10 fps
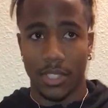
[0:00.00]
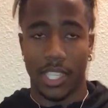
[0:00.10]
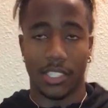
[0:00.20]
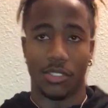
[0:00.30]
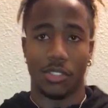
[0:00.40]

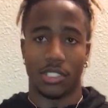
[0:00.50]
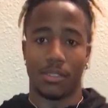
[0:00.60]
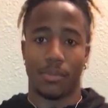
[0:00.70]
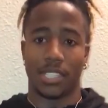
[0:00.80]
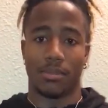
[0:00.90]
yeah, just doing it
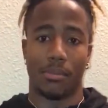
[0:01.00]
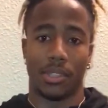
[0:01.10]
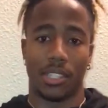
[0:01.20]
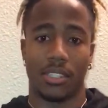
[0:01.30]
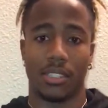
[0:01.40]
to the best of my
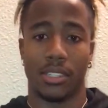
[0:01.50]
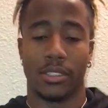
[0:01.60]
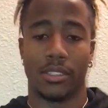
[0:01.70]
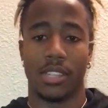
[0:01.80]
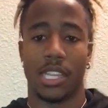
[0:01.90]
ability.
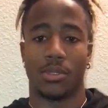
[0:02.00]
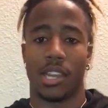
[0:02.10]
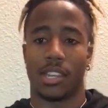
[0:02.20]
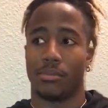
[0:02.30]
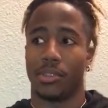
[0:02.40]
That's
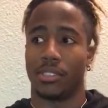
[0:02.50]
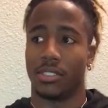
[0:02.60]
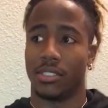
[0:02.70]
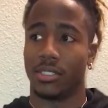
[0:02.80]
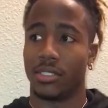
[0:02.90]
what I can bring to